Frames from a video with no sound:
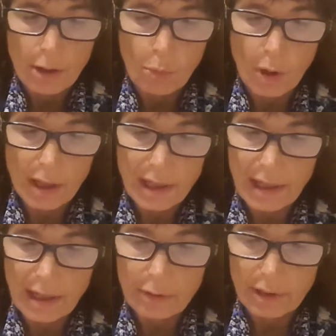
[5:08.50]
Walking
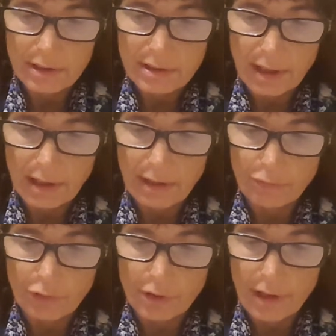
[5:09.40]
out and studying
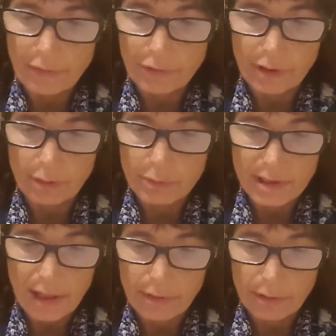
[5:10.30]
for another year was
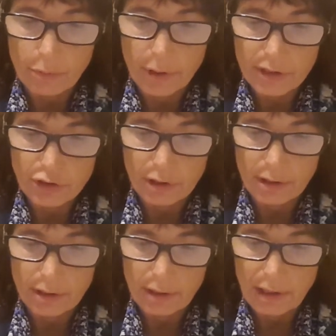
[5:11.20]
out of the
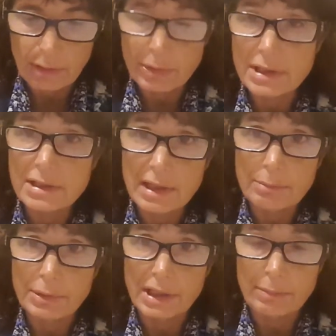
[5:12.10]
question. It would
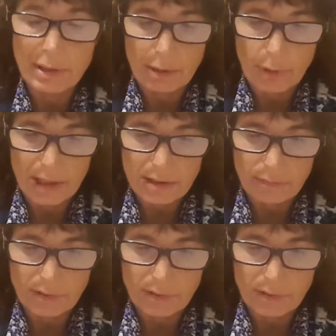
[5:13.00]
simply be a waste of